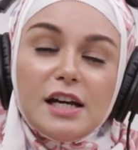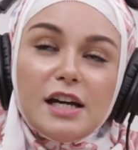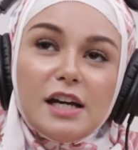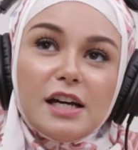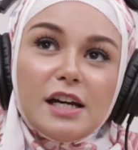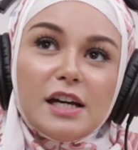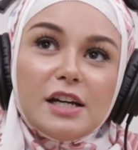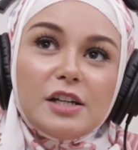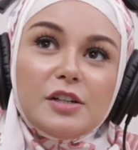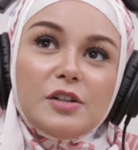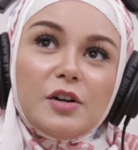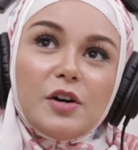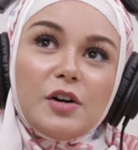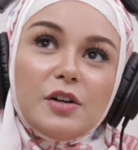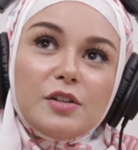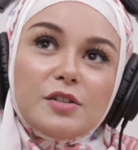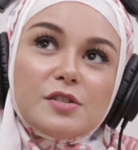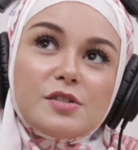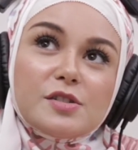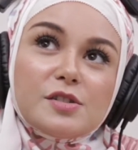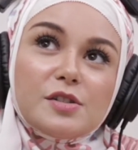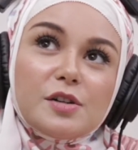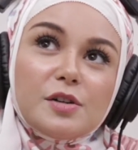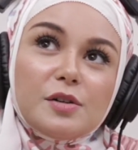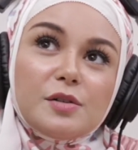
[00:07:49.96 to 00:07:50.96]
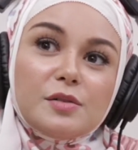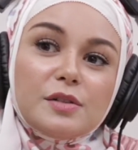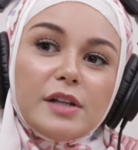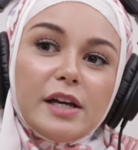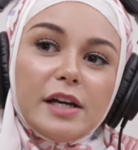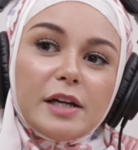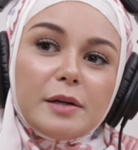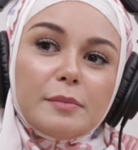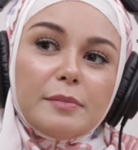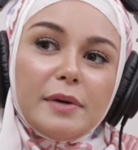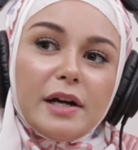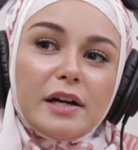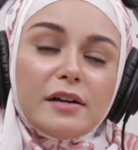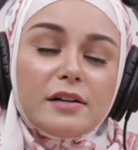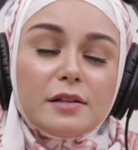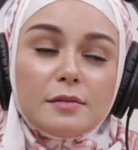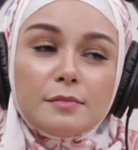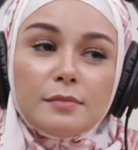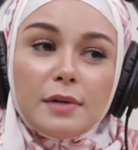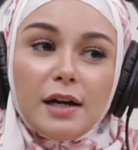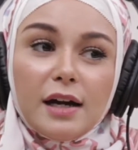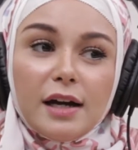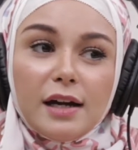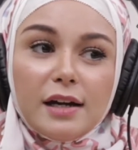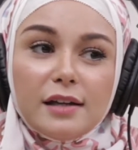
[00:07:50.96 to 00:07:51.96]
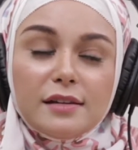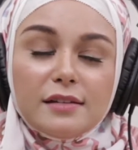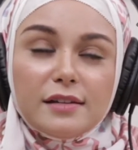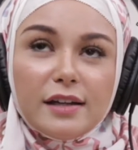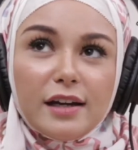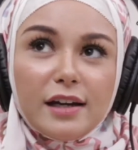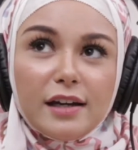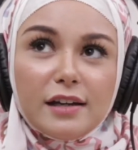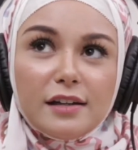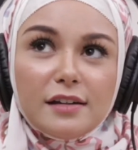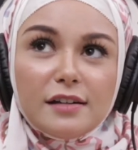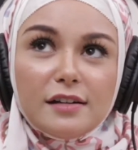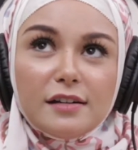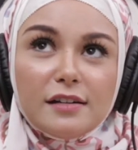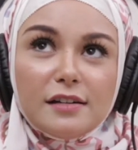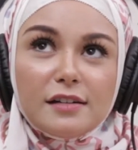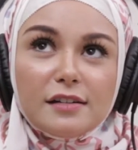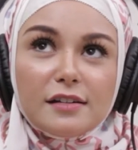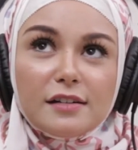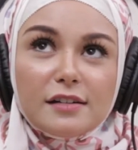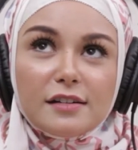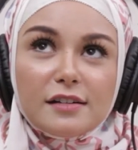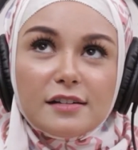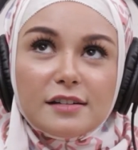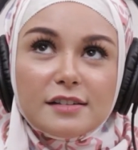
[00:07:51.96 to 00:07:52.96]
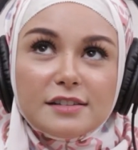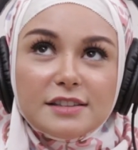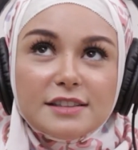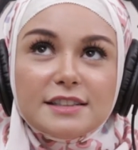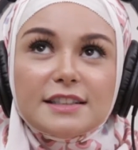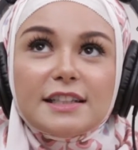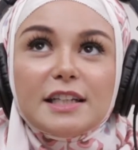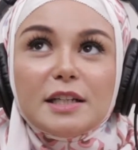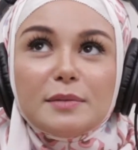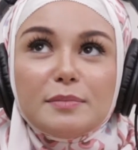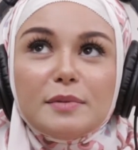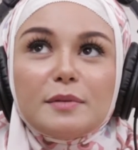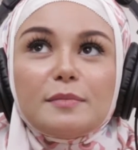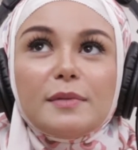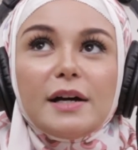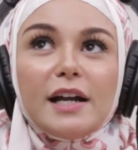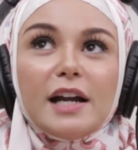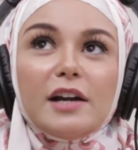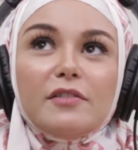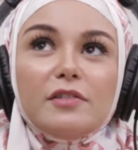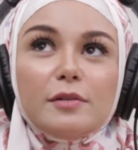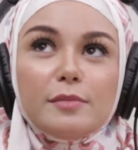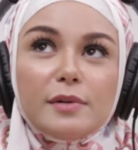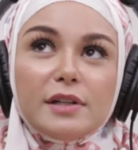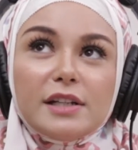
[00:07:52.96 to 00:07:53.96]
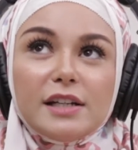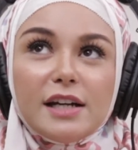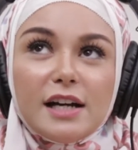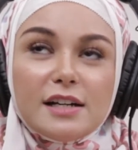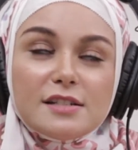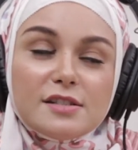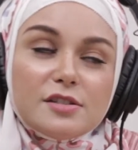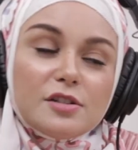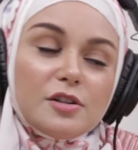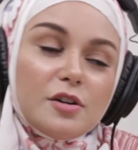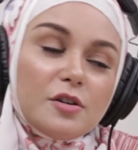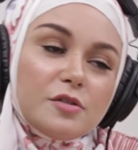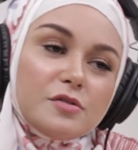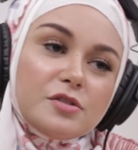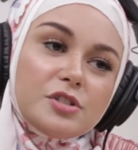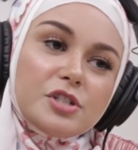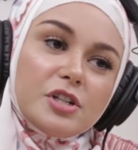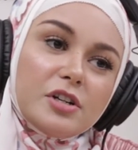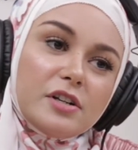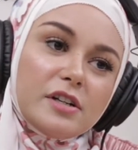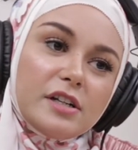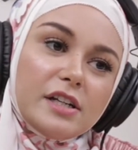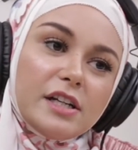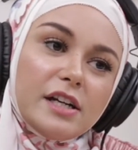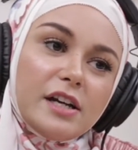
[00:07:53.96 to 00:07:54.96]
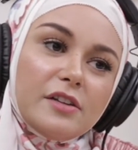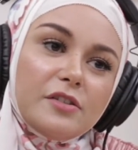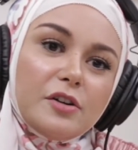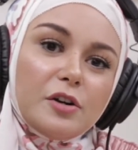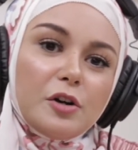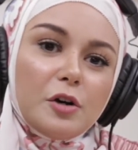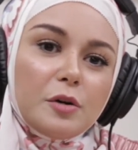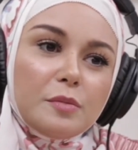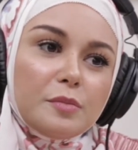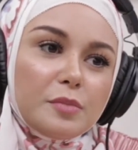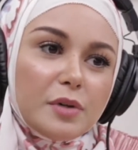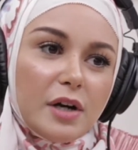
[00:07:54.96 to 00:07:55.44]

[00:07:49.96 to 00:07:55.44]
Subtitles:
And also bear in mind that just keep in mind everybody has their own journey and their own